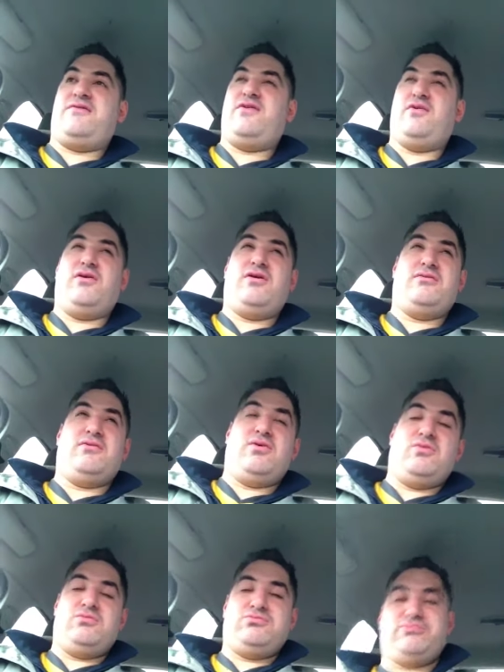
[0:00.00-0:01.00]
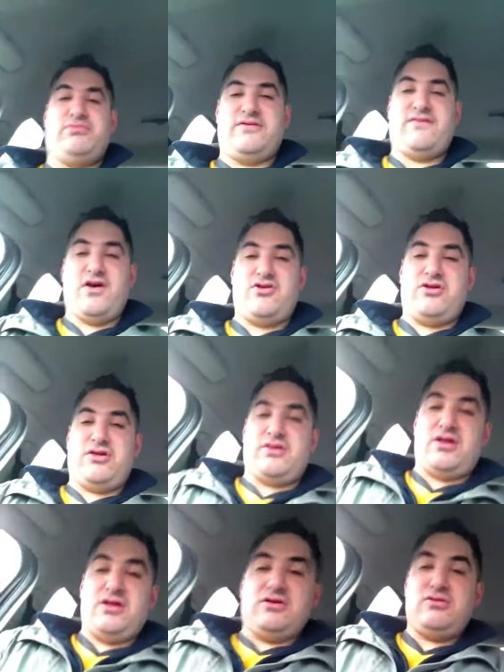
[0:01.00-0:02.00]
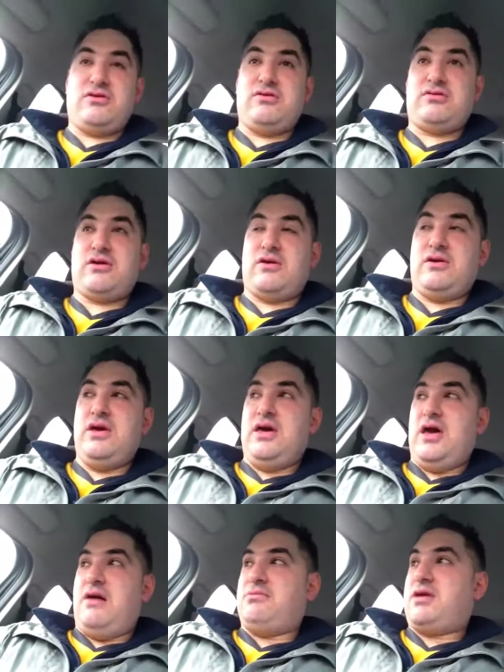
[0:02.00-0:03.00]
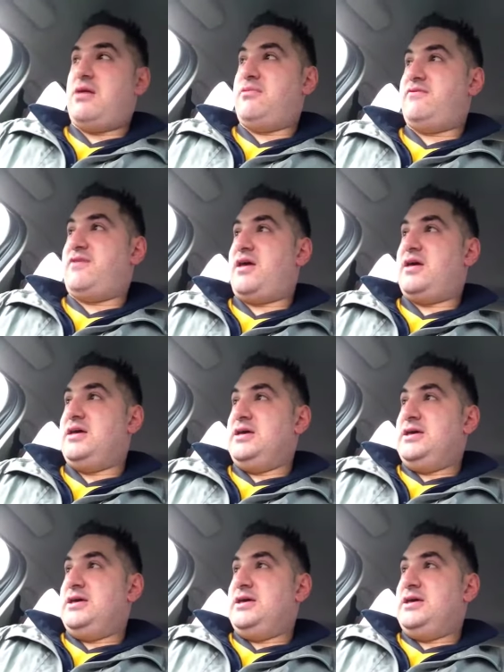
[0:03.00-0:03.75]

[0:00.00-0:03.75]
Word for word: I feel a lot more lethargic than I used to, so I'm going with that.